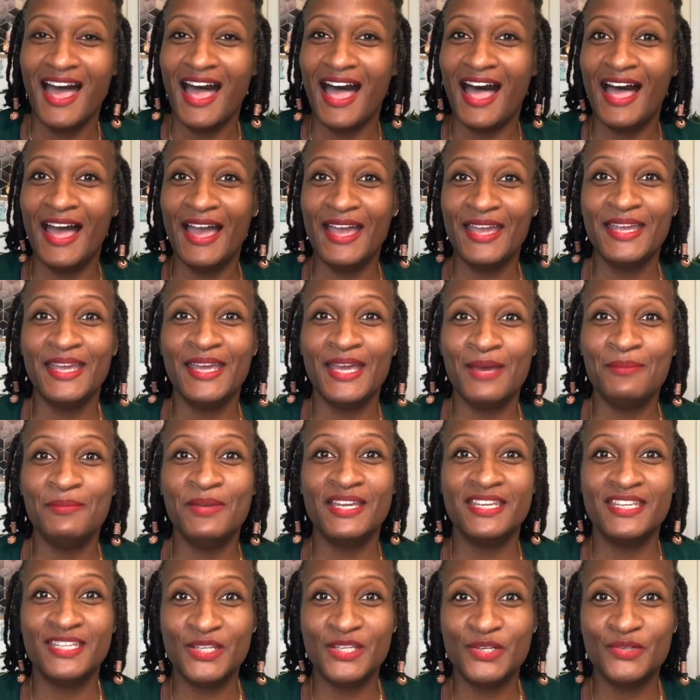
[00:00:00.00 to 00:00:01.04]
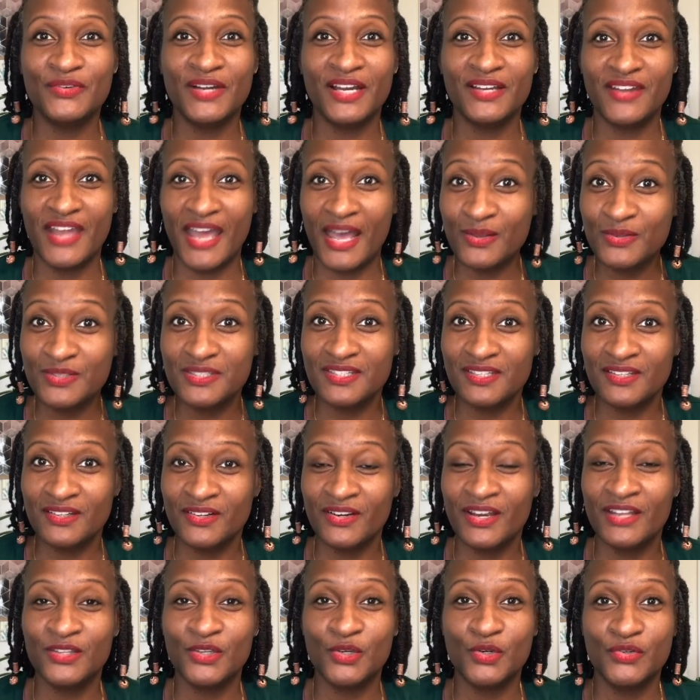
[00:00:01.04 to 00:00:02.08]
I am a year-round house sitter
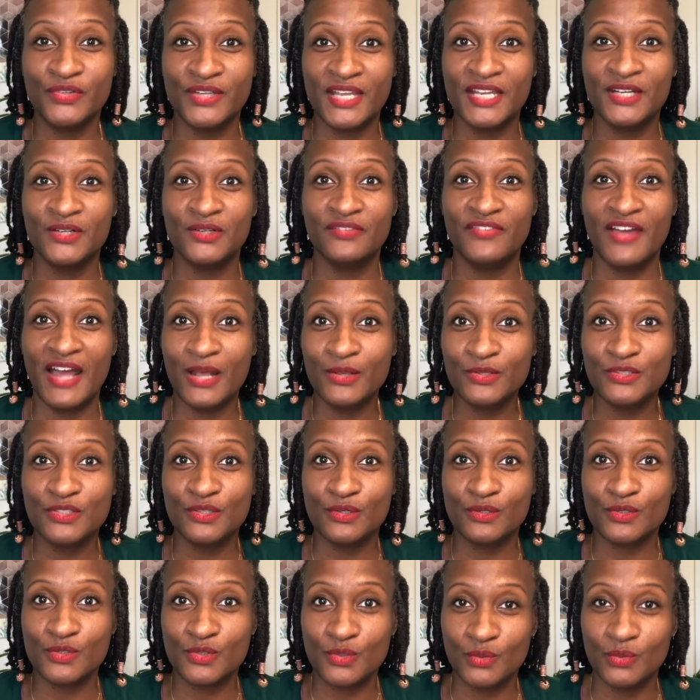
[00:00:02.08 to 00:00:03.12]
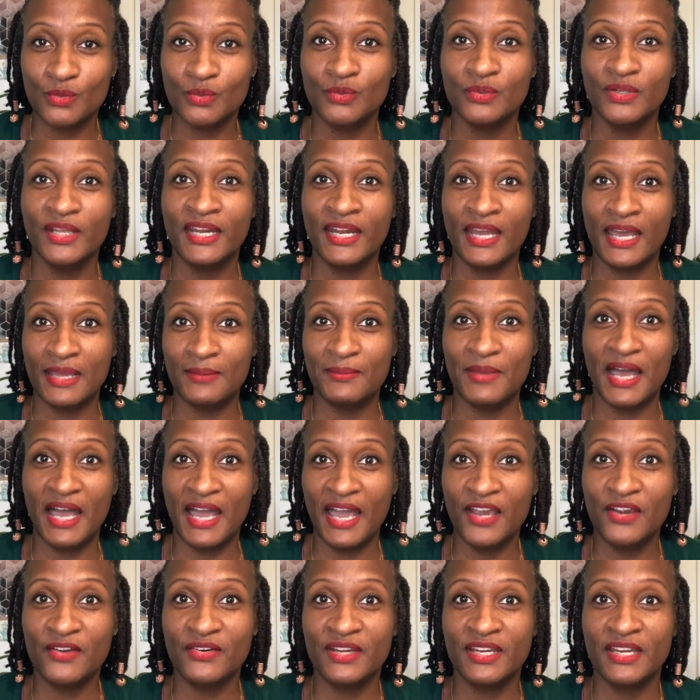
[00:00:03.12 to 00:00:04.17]
and the creator of House Sitter School, and I am
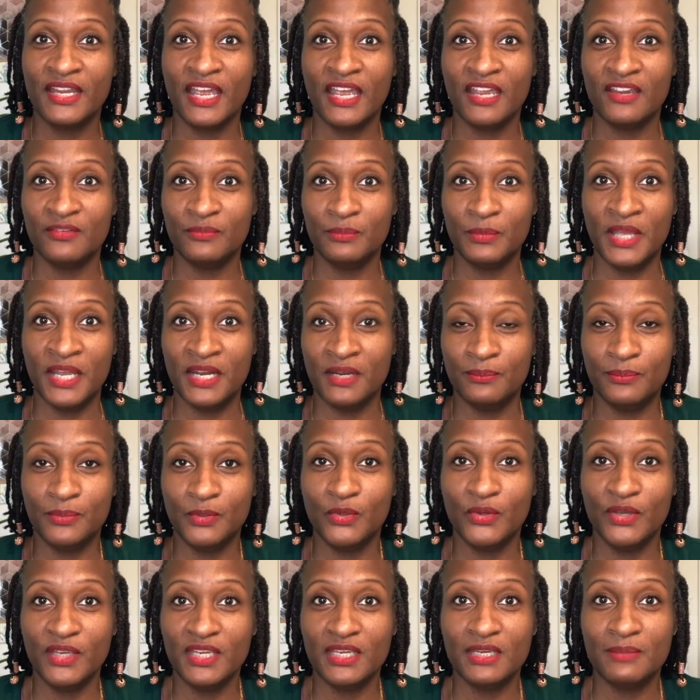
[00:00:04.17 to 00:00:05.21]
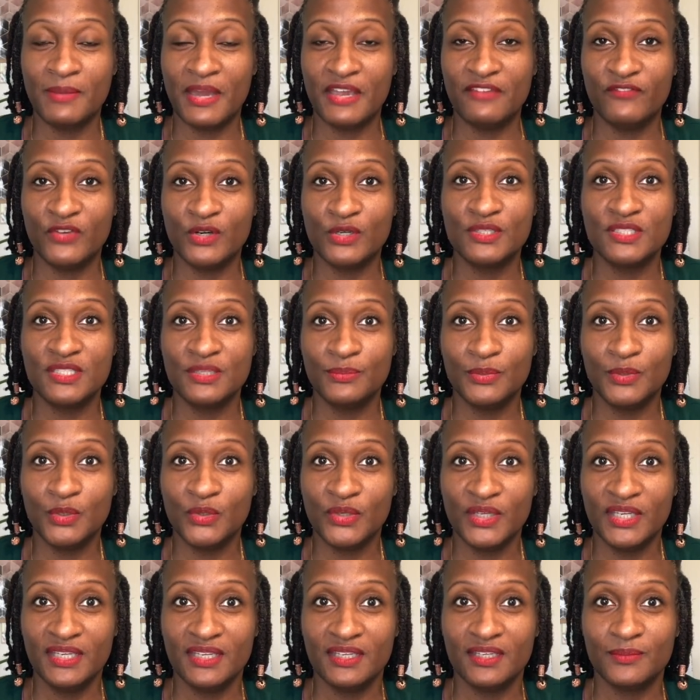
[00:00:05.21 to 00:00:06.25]
hiring an employee, my first
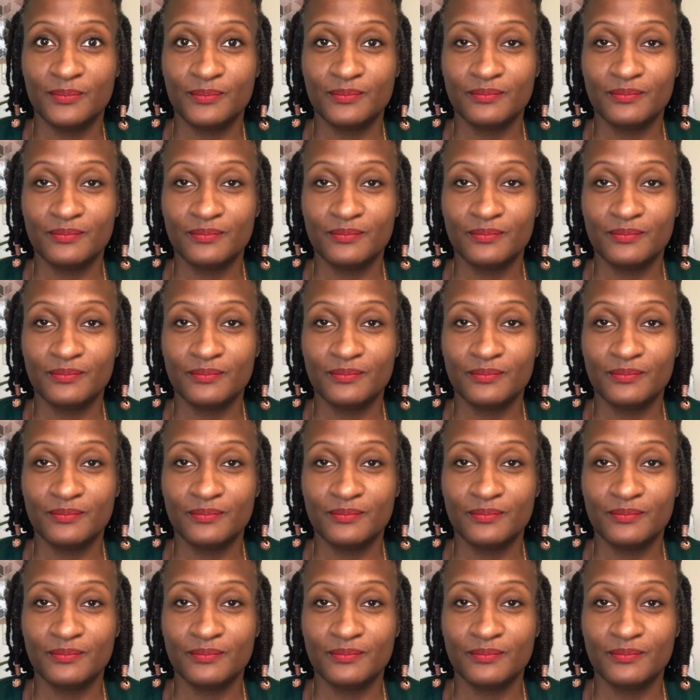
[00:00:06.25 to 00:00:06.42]
employee.